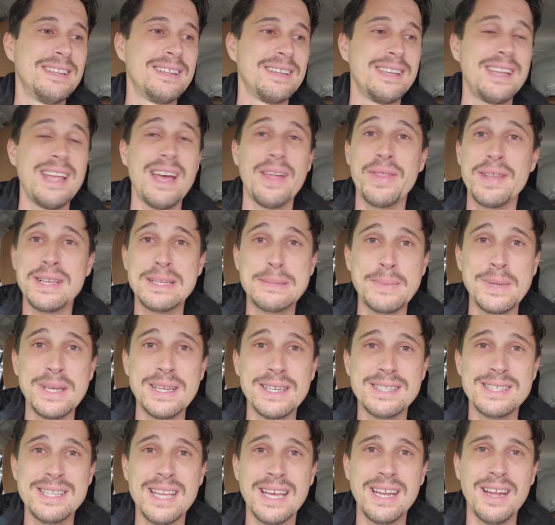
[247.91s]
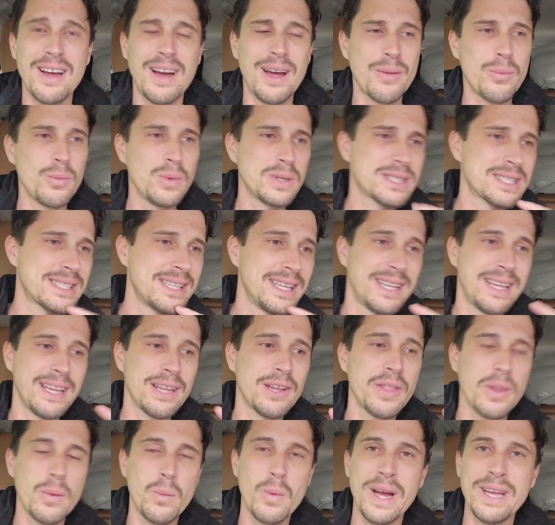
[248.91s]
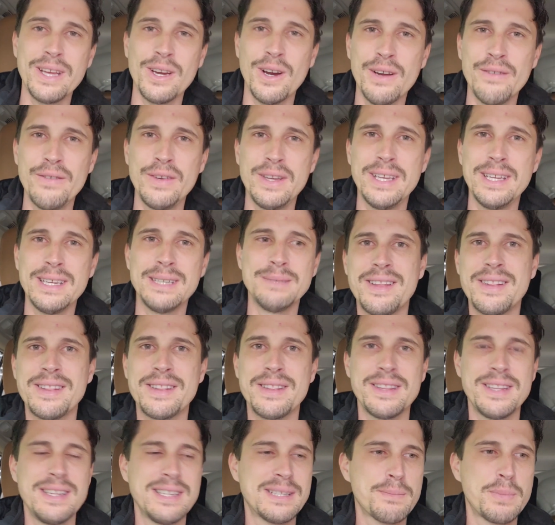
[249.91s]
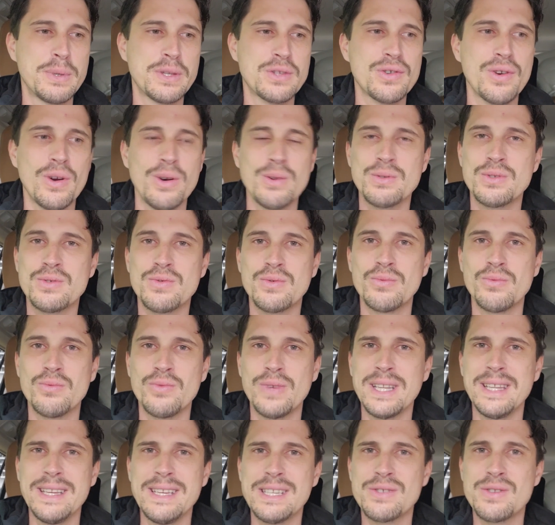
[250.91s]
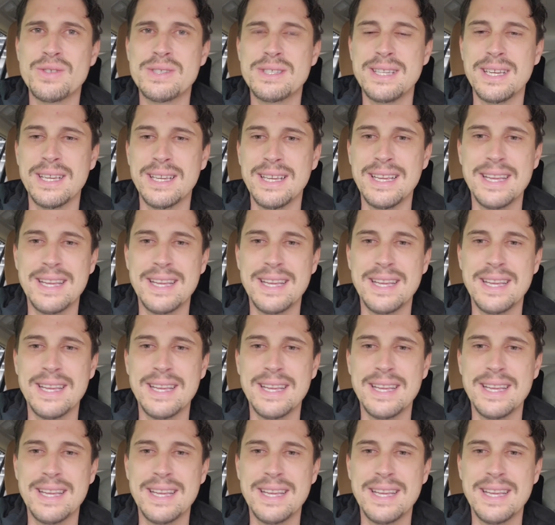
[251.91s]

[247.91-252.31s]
Now, this being said, I was thinking on the way over here, this Patrol's really interesting.